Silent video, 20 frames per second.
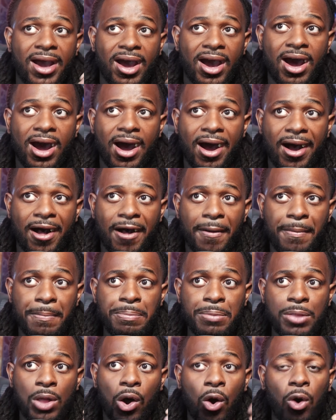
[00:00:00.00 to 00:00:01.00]

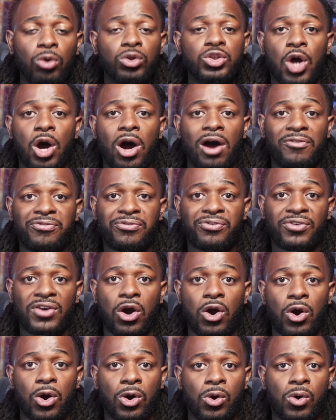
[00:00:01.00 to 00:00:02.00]
hold off
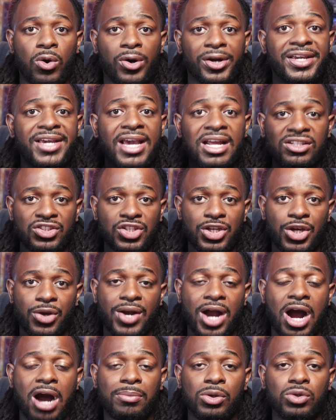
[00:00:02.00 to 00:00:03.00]
or get into your
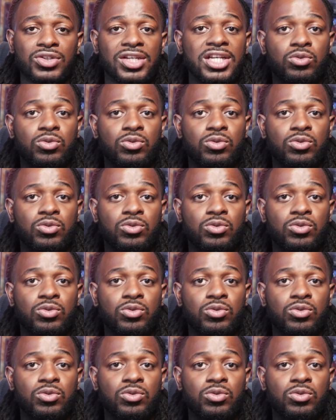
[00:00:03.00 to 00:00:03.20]
combos,